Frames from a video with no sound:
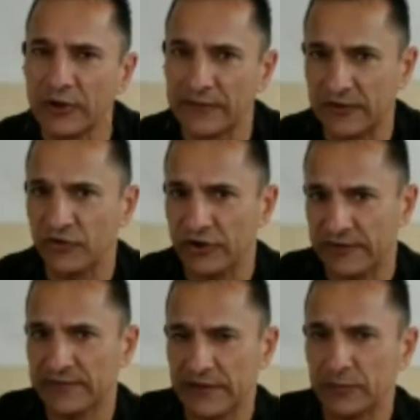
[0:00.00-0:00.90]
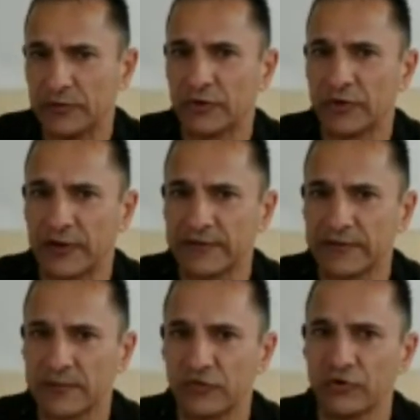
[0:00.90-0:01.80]
Essentially, he stepped into the
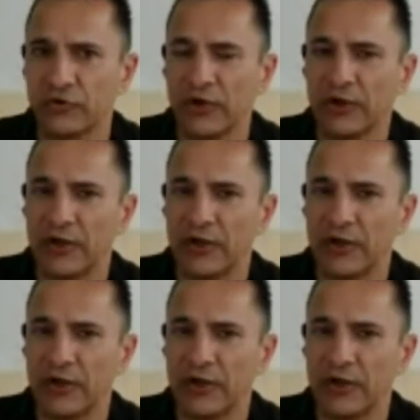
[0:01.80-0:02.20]
customer's shoes